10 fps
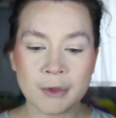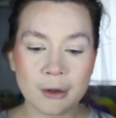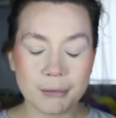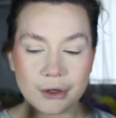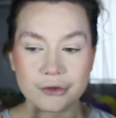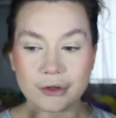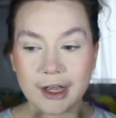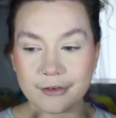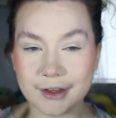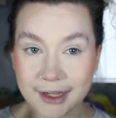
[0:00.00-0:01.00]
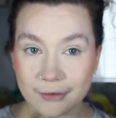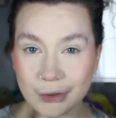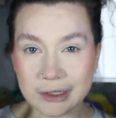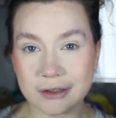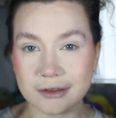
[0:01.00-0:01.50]
but also I feel like I have
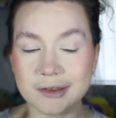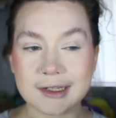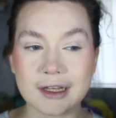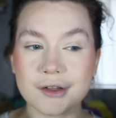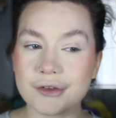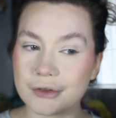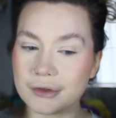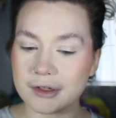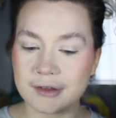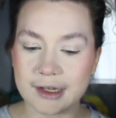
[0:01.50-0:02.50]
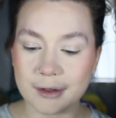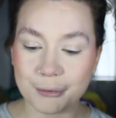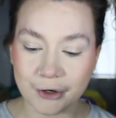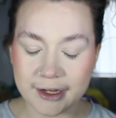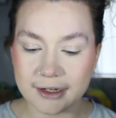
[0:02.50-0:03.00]
quite dull skin, so it does kind of
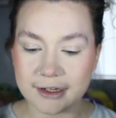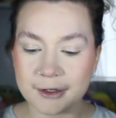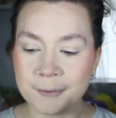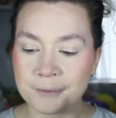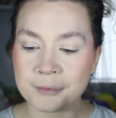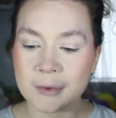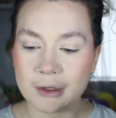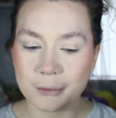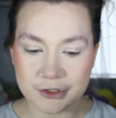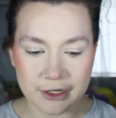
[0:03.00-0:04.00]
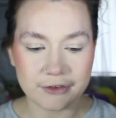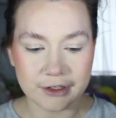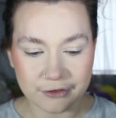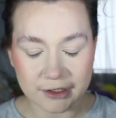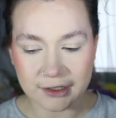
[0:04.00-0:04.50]
brighten it, which I
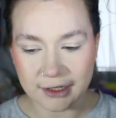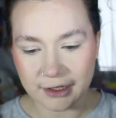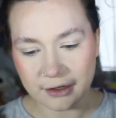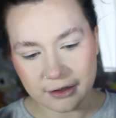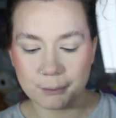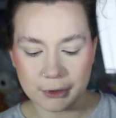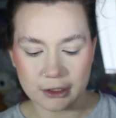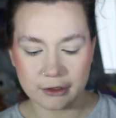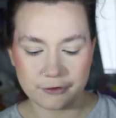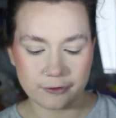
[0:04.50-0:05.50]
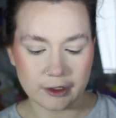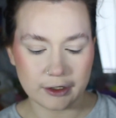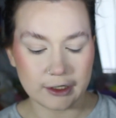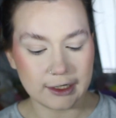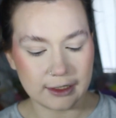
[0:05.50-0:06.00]
really like. But
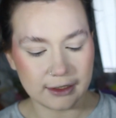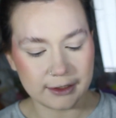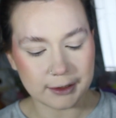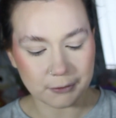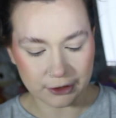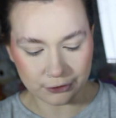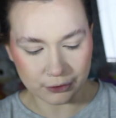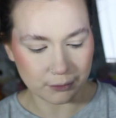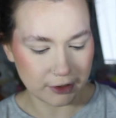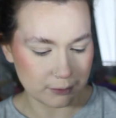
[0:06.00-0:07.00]
for highlight, I'm going to go in with